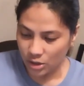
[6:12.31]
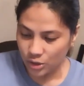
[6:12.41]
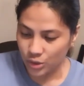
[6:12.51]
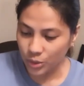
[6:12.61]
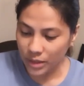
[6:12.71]

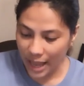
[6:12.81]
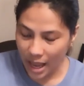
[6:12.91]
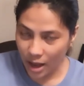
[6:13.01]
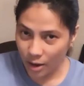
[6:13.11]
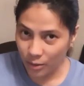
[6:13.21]
So
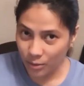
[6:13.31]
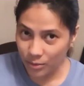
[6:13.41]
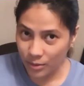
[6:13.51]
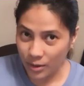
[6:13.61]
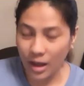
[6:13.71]
now,
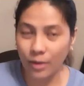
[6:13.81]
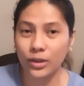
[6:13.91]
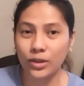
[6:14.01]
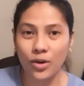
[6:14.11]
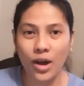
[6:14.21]
I
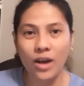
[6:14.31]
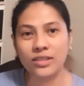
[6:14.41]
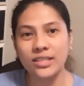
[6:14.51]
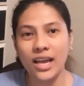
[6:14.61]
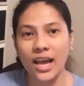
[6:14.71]
will go
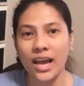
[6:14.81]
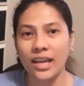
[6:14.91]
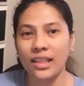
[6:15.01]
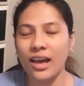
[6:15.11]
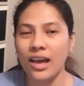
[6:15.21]

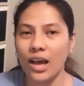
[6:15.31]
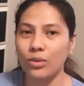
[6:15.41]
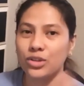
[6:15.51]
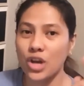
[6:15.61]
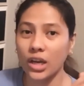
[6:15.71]
outside, I
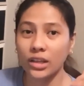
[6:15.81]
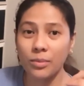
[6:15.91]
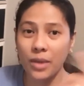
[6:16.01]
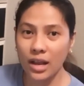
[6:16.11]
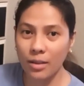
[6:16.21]
will check the
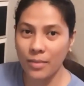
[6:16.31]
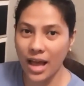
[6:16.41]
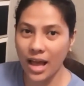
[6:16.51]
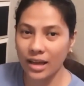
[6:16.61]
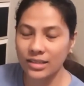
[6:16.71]

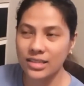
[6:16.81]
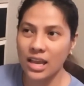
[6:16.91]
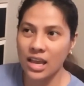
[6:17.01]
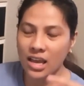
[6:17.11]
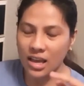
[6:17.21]
mailbox
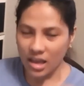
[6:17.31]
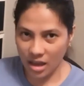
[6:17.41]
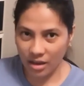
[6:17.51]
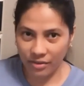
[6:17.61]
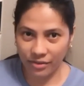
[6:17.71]

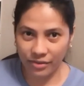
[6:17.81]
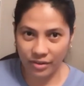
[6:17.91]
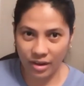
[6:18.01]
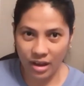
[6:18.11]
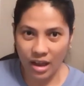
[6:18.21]
if
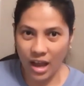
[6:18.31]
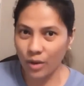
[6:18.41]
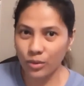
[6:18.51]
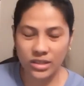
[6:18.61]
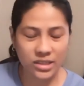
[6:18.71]
I
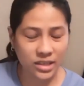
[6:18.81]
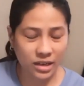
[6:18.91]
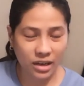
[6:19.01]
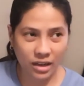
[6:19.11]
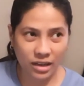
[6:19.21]

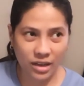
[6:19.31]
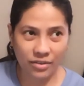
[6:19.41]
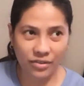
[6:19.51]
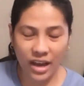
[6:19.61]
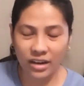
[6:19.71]

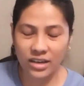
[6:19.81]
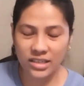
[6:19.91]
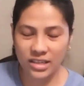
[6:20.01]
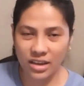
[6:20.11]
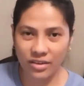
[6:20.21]

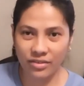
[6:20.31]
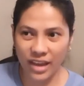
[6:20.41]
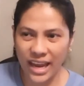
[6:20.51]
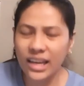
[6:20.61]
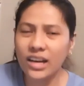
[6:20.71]
receive
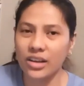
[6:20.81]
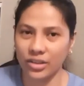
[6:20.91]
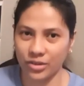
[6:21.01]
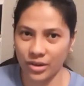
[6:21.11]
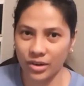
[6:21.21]
any
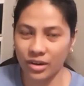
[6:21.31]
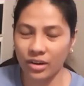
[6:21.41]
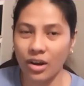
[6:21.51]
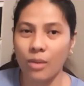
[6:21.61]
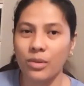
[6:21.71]
letter
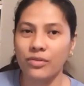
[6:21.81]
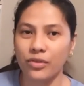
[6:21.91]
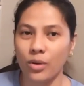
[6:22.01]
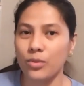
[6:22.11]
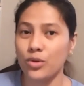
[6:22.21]
coming
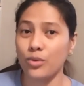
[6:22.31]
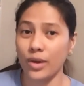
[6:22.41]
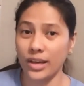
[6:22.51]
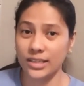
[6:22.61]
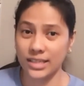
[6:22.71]
from
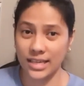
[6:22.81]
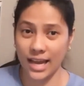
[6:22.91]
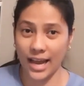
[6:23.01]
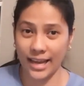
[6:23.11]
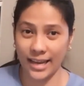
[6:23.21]

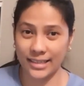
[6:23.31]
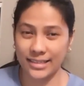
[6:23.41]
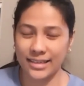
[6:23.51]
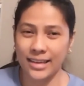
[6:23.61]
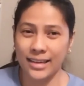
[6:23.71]
USCIS.